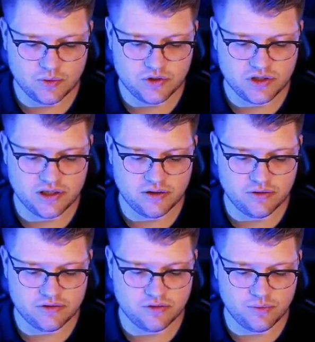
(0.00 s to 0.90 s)
which can
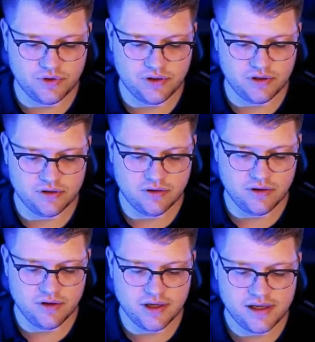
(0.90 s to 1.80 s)
also be
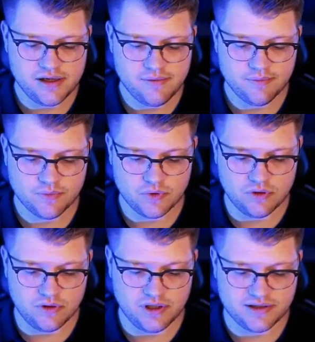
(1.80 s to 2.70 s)
null,
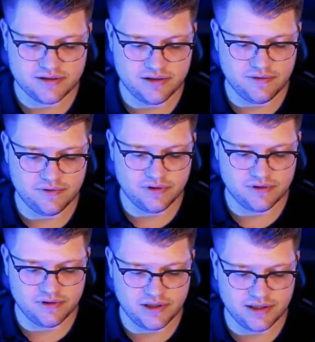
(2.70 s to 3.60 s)
or let's leave
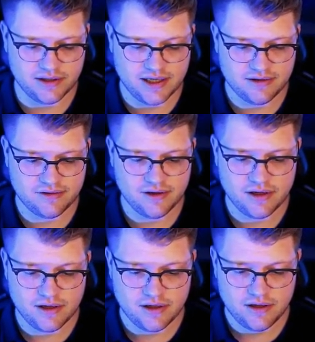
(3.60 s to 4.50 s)
it like that.
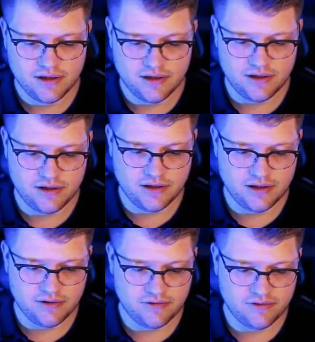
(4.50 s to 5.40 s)

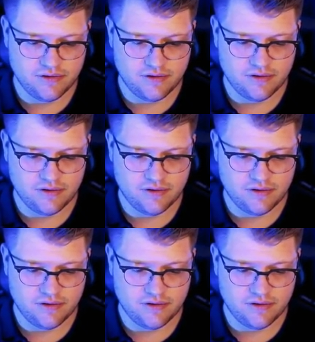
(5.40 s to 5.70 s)
And